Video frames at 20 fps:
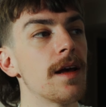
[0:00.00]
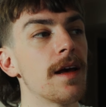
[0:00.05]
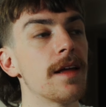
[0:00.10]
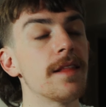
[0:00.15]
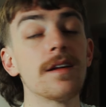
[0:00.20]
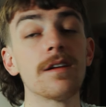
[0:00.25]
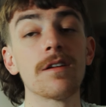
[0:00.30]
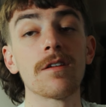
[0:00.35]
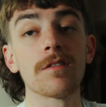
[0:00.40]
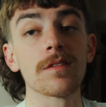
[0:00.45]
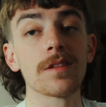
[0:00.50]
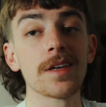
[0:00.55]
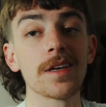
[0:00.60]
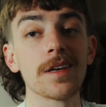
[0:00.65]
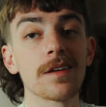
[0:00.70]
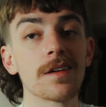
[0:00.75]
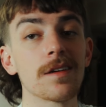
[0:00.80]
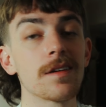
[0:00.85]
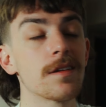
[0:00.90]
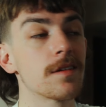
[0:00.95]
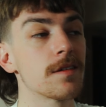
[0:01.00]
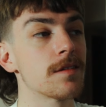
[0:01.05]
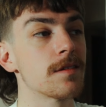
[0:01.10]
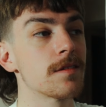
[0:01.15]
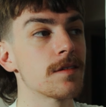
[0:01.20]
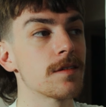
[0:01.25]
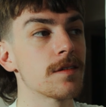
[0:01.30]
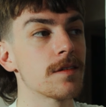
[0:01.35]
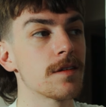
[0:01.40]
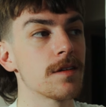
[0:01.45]
And then our link.
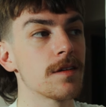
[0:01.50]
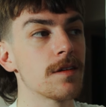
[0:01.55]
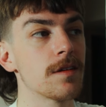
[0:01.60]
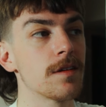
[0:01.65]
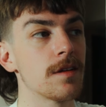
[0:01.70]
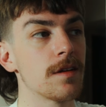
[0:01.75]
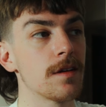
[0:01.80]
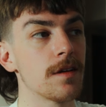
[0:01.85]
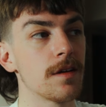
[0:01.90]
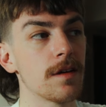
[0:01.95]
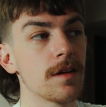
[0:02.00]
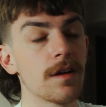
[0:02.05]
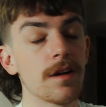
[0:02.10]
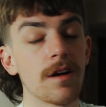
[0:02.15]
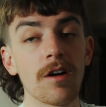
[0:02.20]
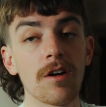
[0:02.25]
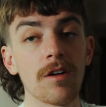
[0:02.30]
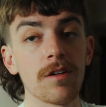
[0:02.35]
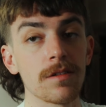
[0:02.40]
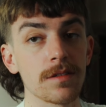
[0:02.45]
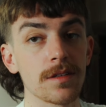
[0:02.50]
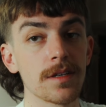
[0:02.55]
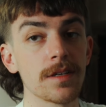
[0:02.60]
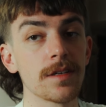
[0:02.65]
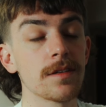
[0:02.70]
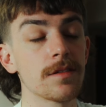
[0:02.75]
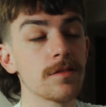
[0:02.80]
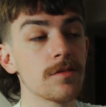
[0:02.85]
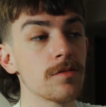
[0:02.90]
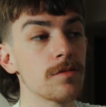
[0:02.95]
Our
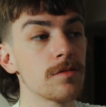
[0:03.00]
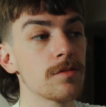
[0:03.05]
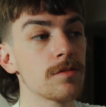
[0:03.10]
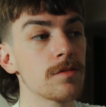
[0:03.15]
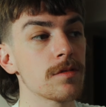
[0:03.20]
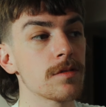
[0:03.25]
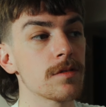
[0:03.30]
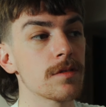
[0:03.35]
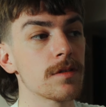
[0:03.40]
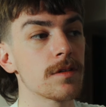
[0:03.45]
link tool,